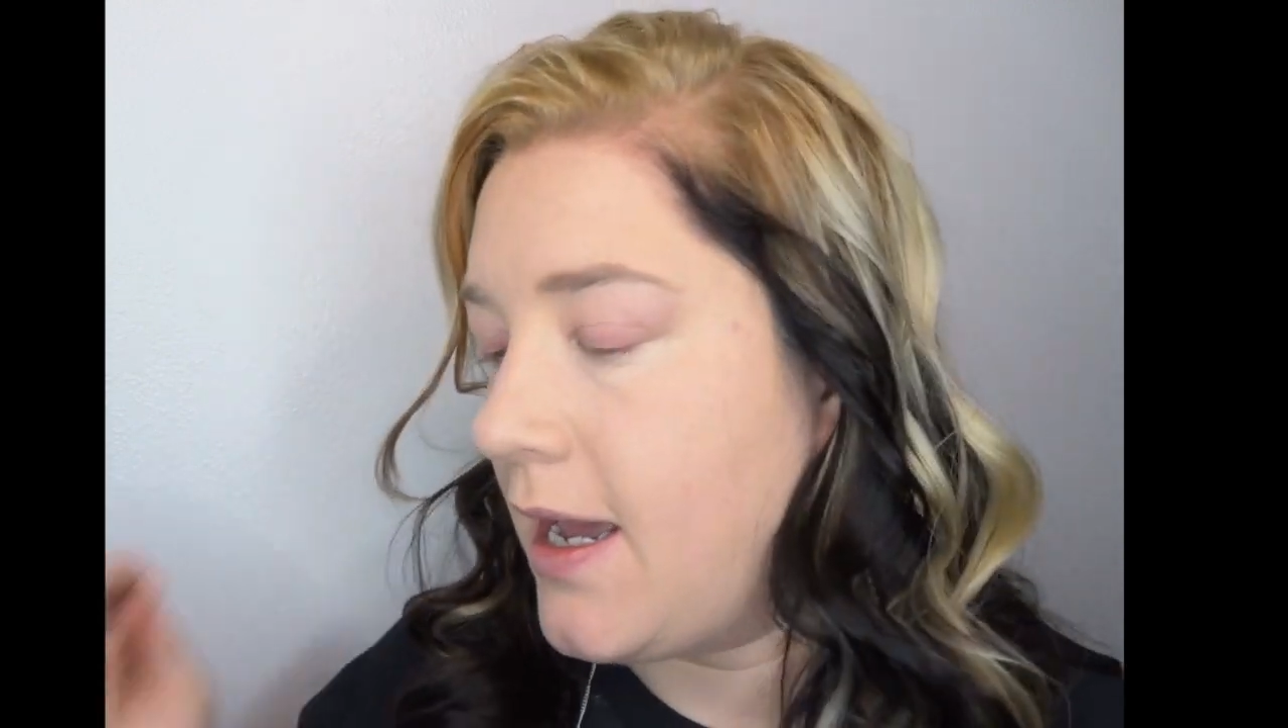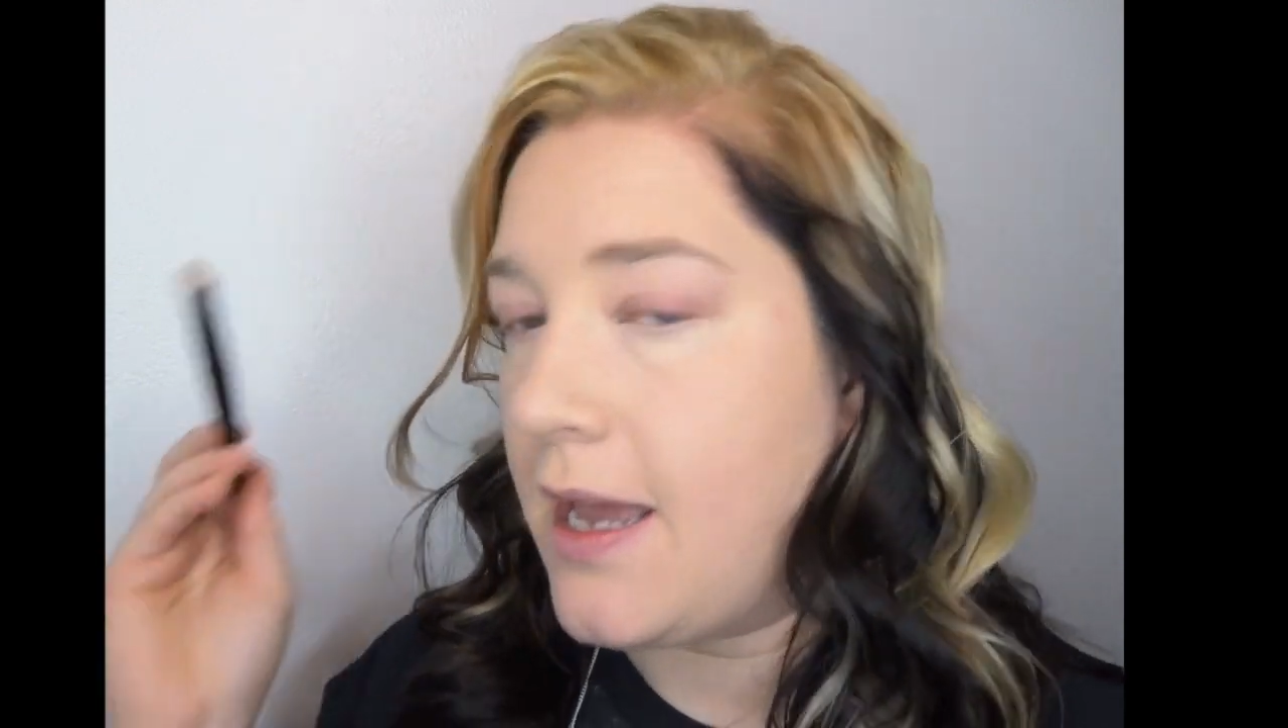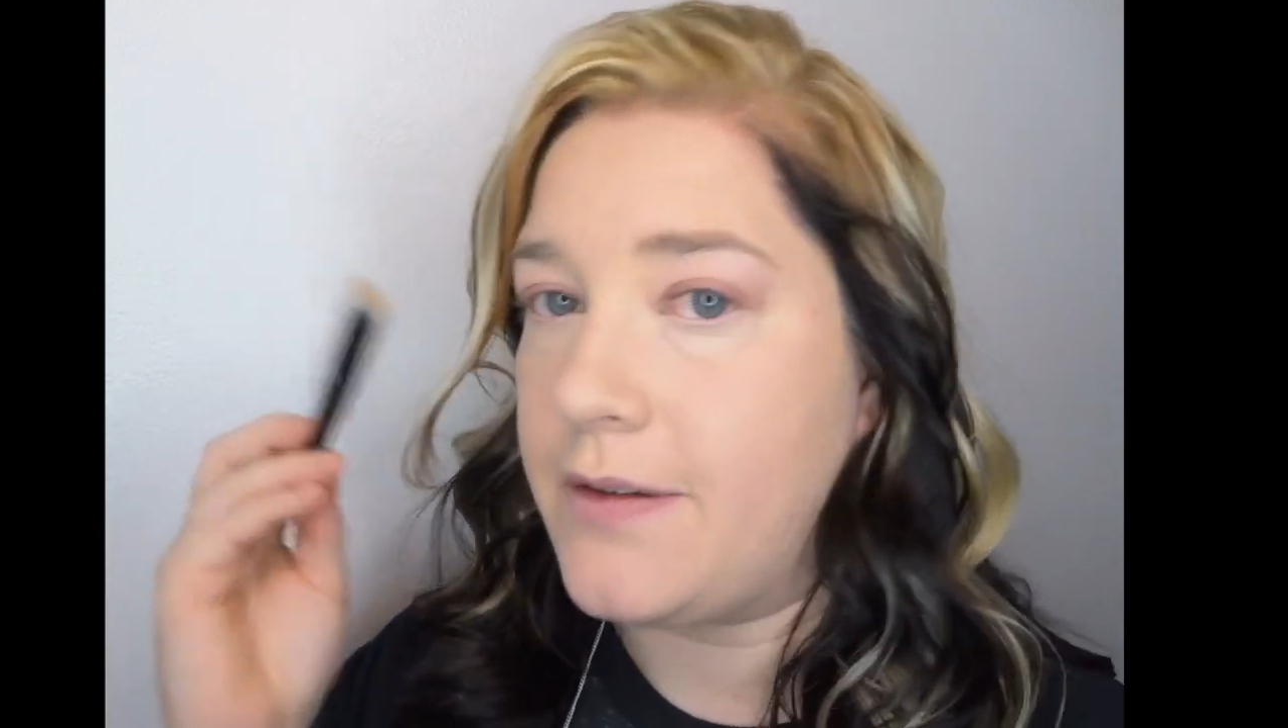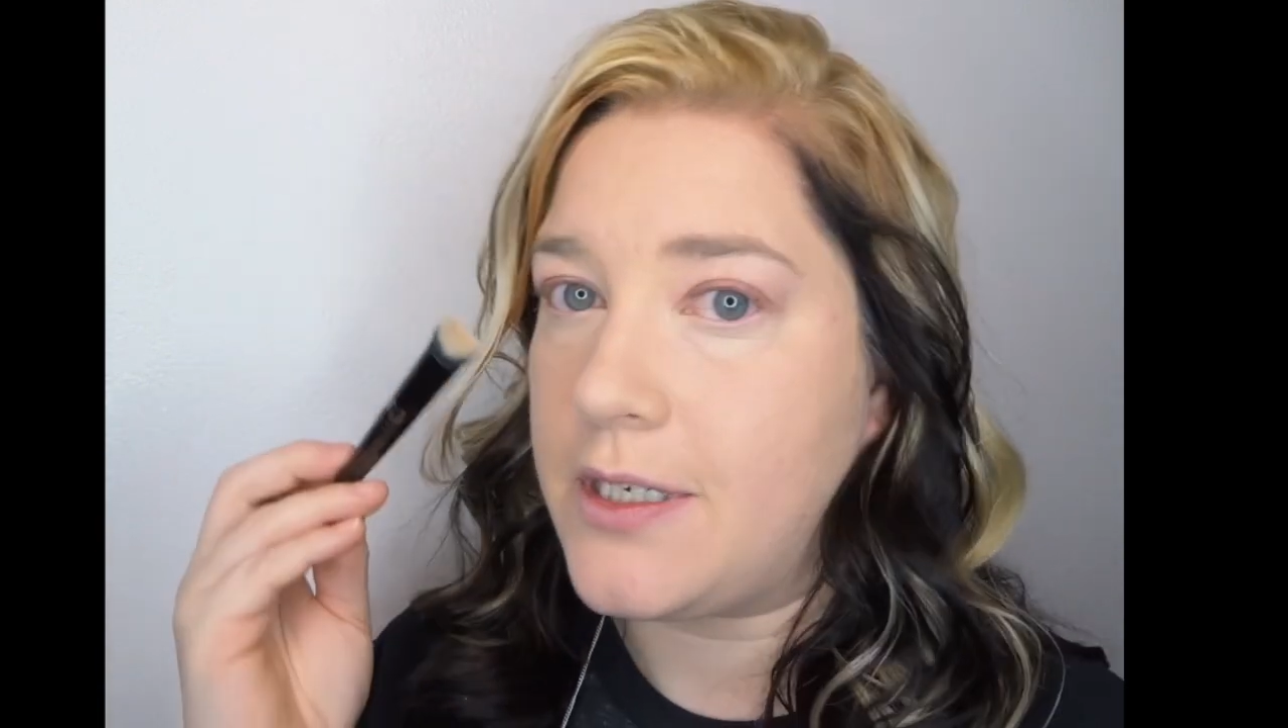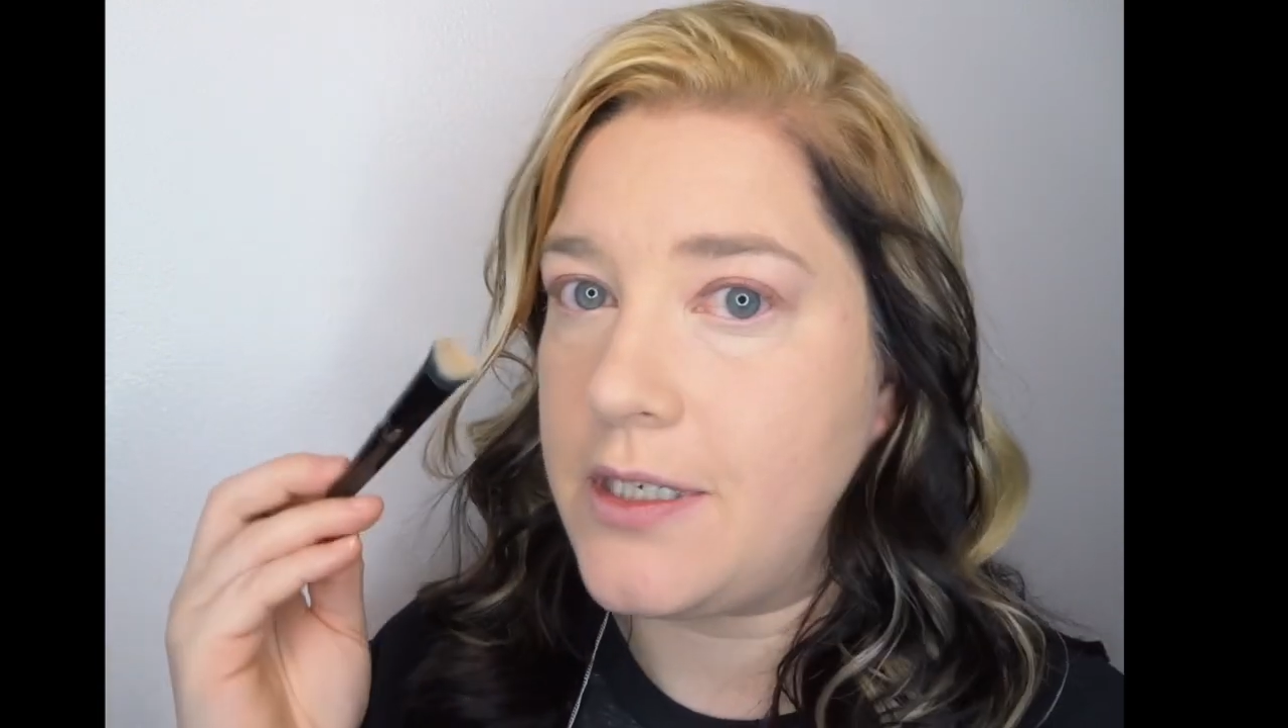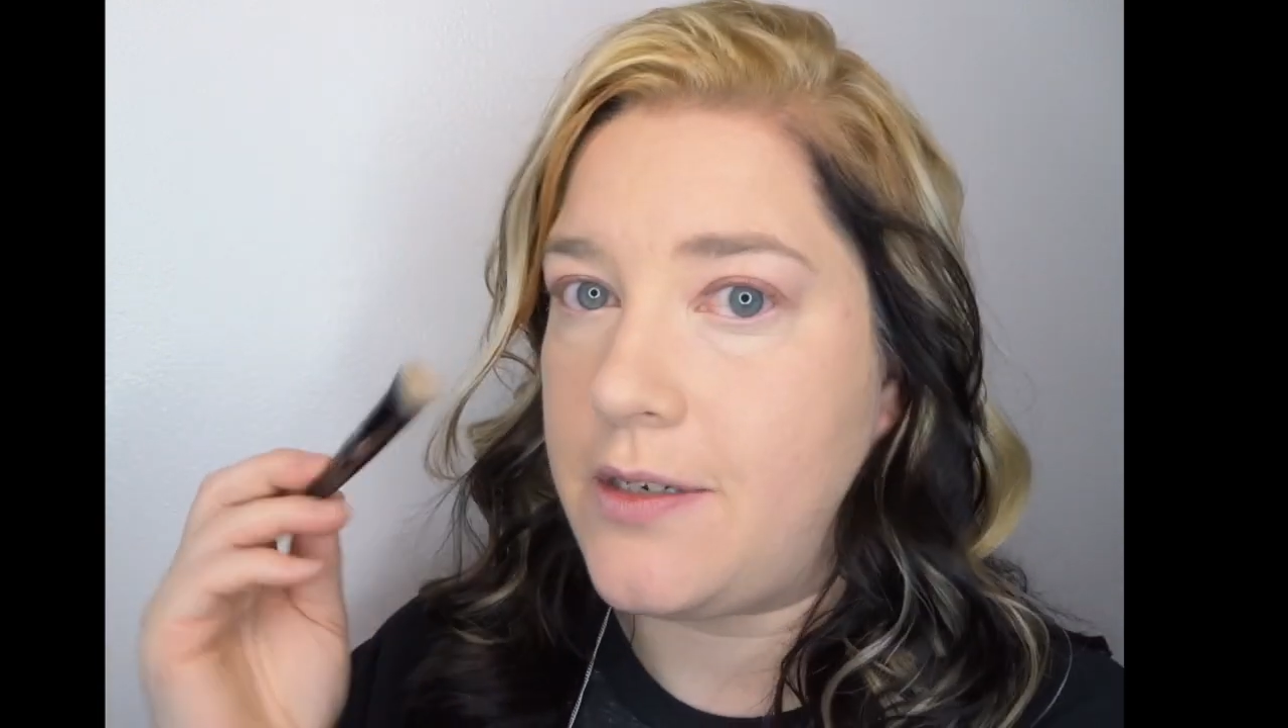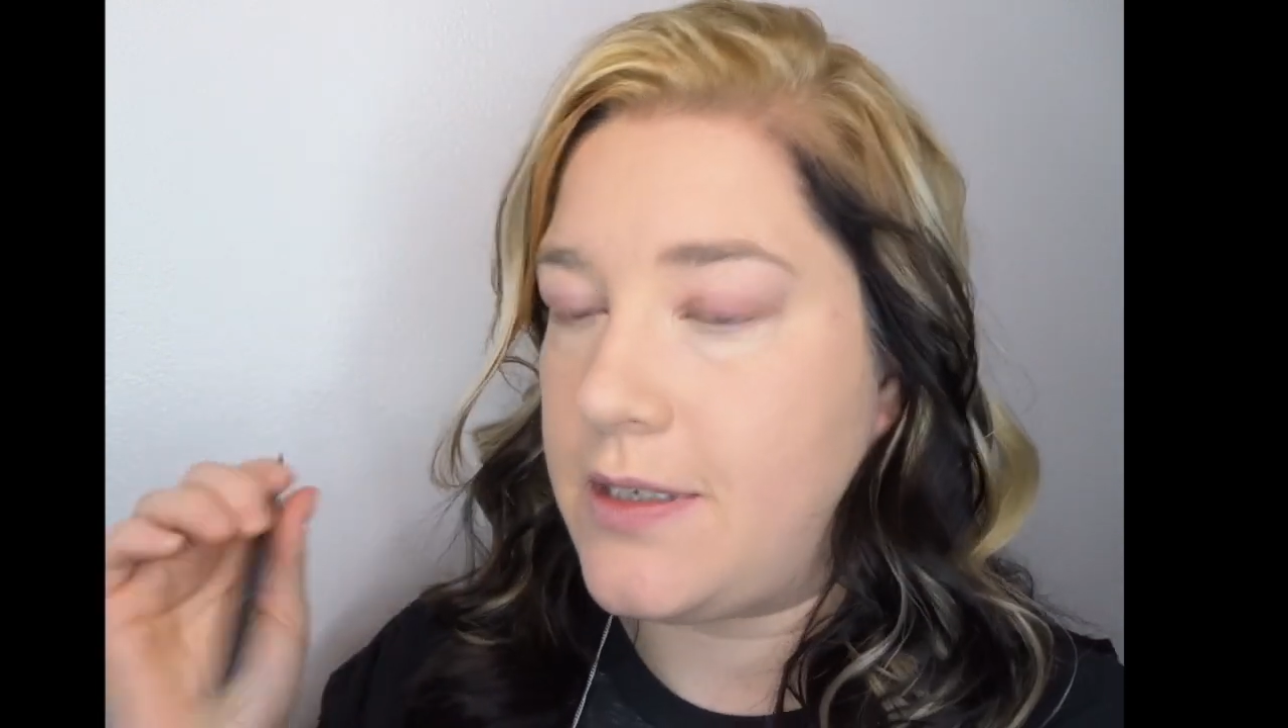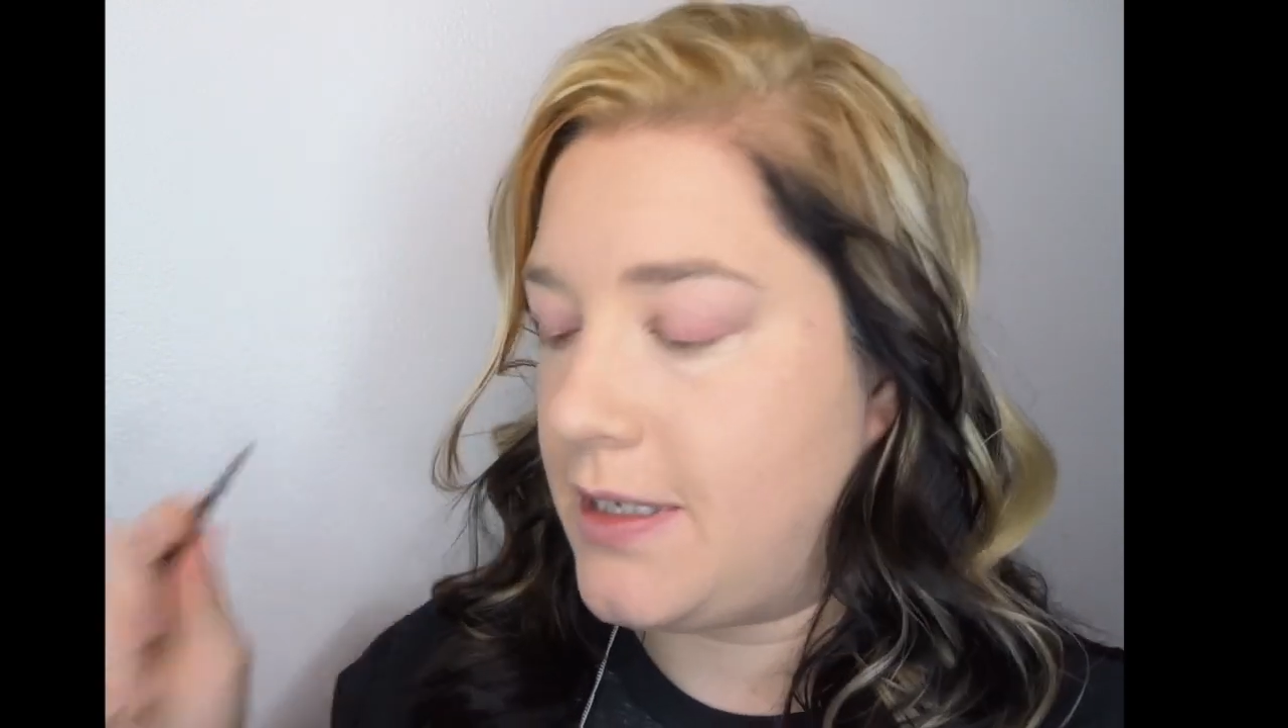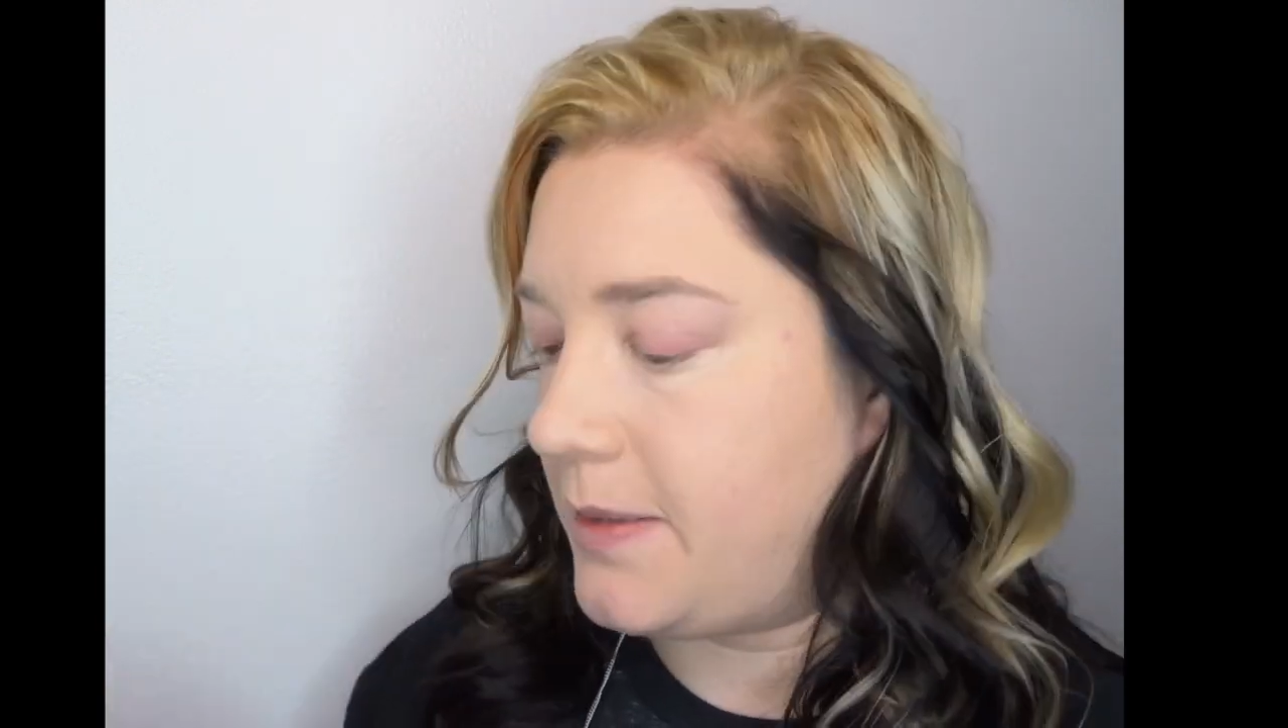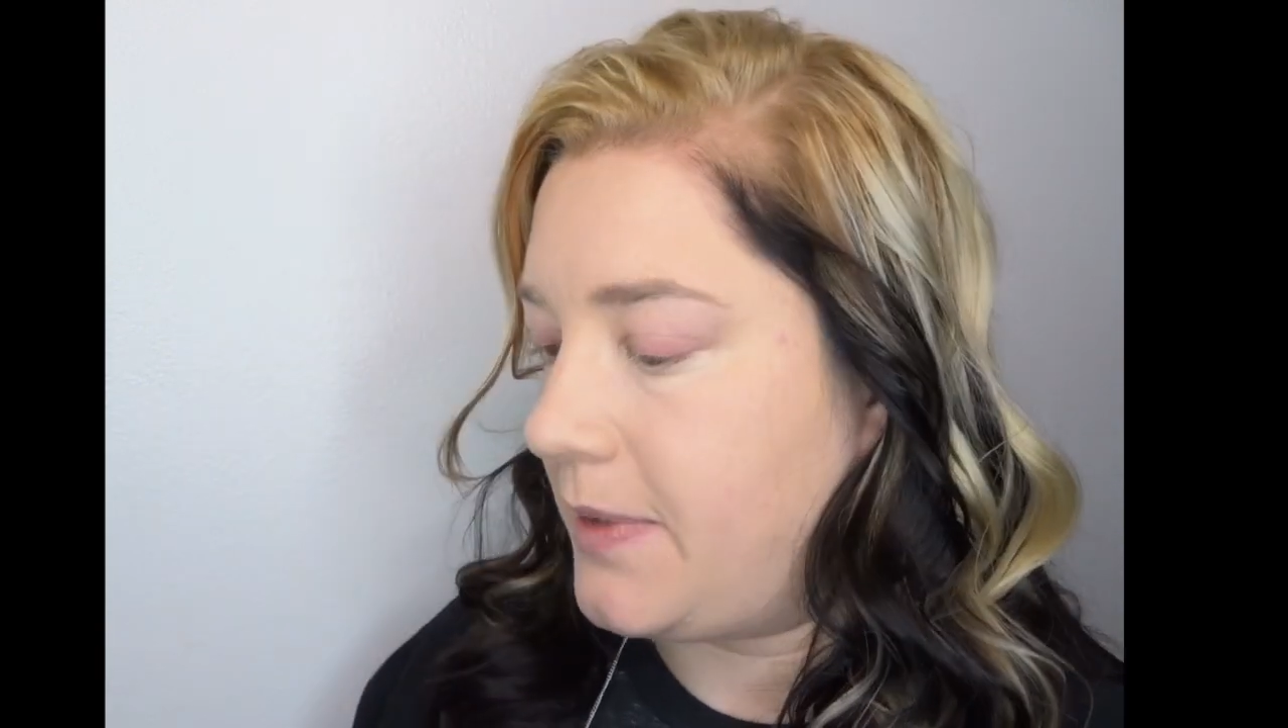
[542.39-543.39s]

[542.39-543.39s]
I was just using